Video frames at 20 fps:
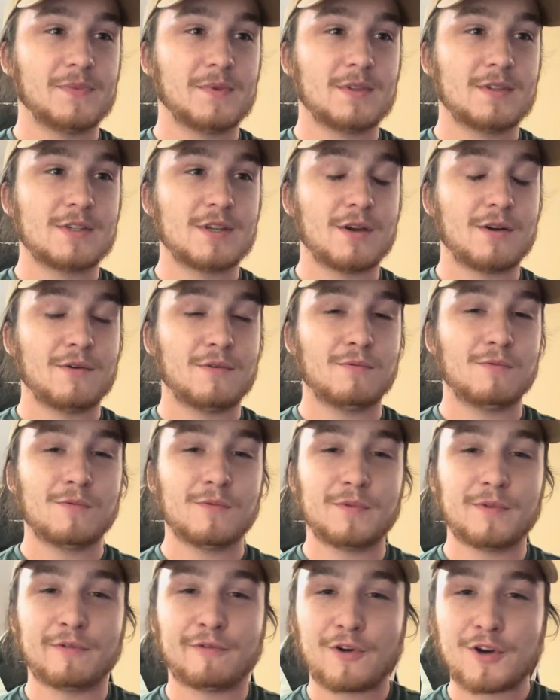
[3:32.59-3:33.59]
So
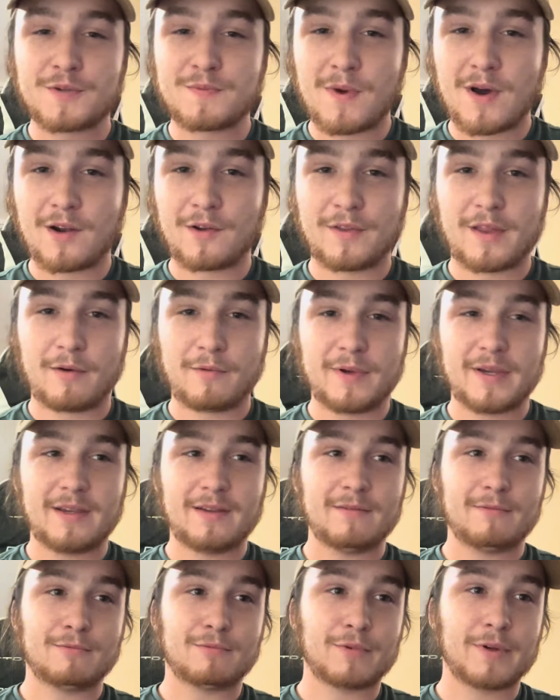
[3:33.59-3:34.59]
the first model that
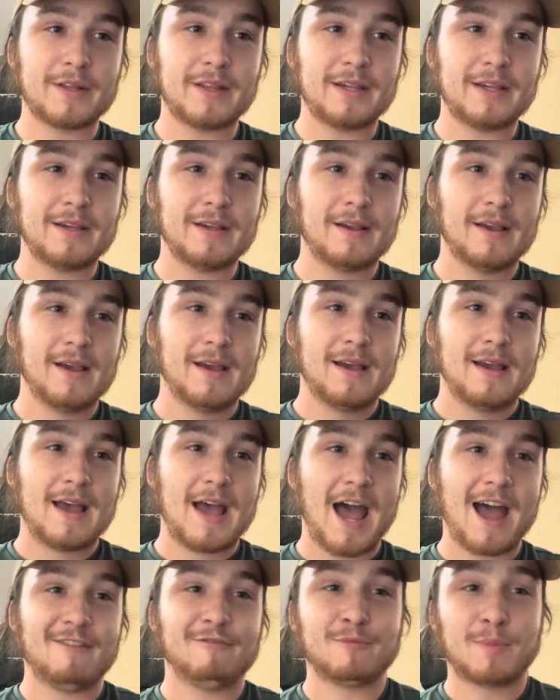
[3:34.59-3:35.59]
we really
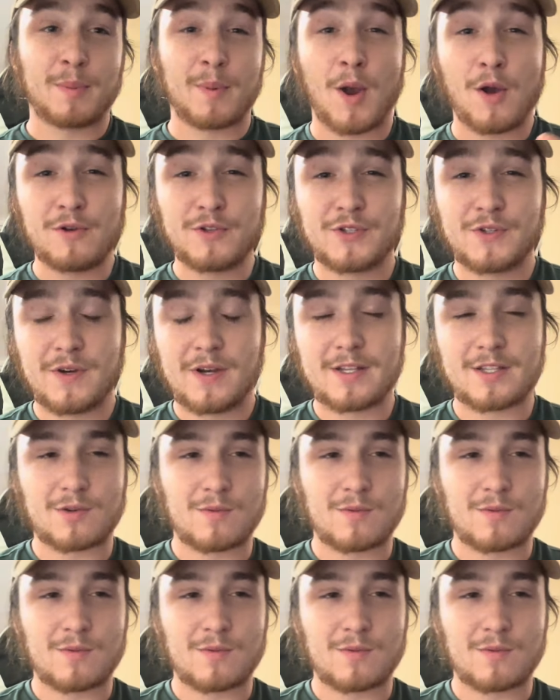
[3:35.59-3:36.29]
have proposed to us